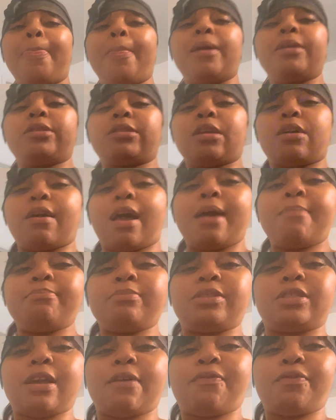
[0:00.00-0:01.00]
So I'm
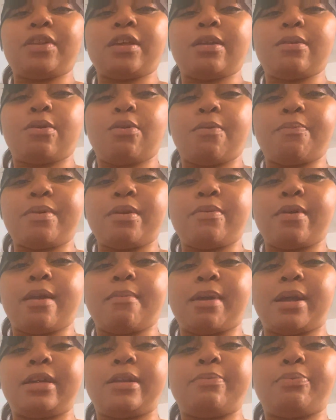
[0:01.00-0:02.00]
definitely gonna be wearing
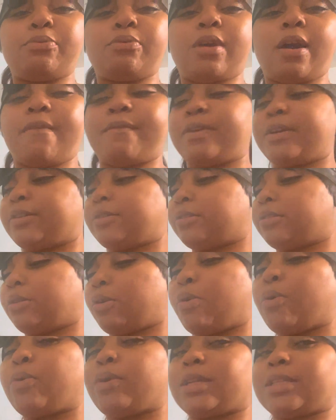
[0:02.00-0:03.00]
my nipple covers
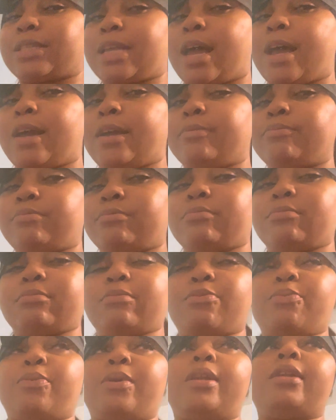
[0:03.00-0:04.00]
all the time
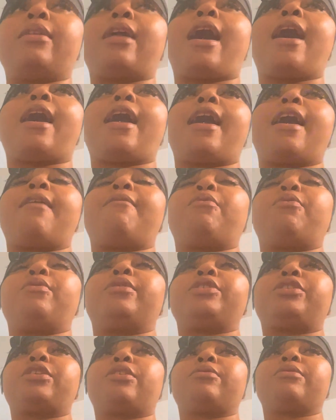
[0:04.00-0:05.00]
when I have
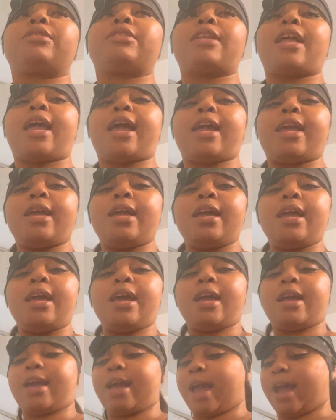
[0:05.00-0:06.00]
on shirts that
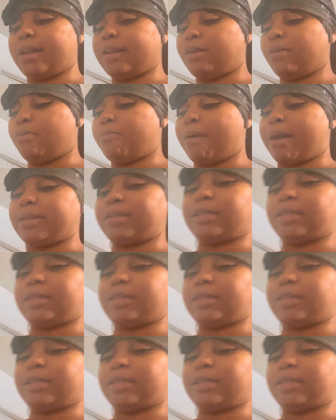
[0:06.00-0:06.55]
I know my